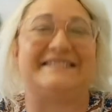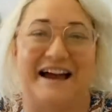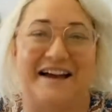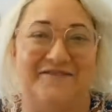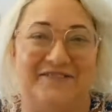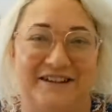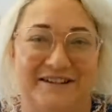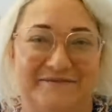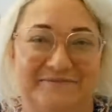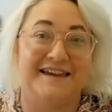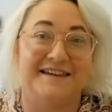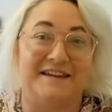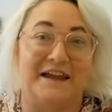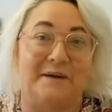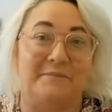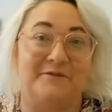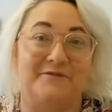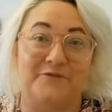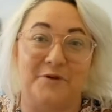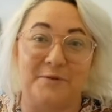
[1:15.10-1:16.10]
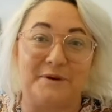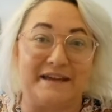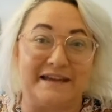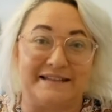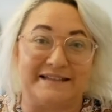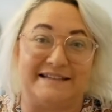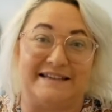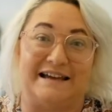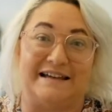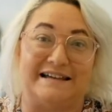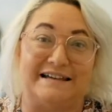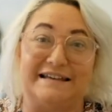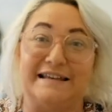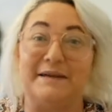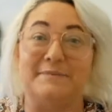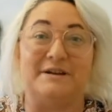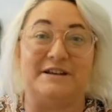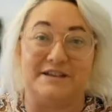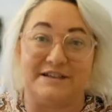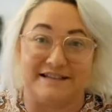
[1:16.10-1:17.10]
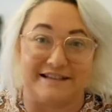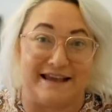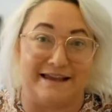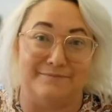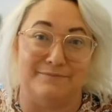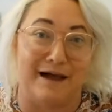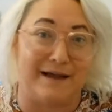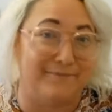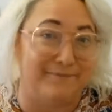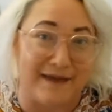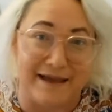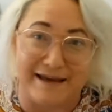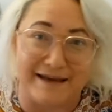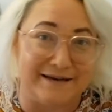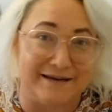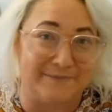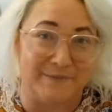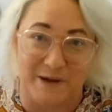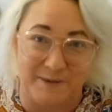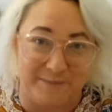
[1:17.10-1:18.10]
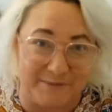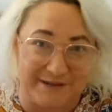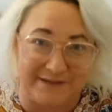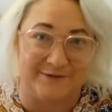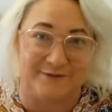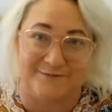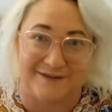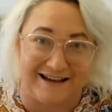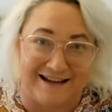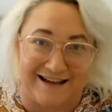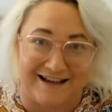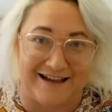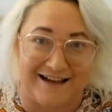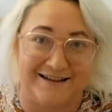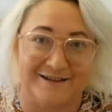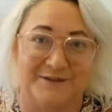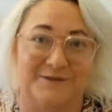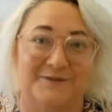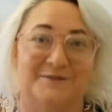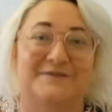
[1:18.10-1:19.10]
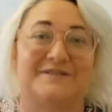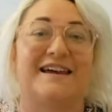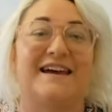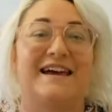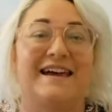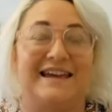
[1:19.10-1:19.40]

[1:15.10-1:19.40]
dive in. Now, before we get started, let me just say my main purpose for reading articles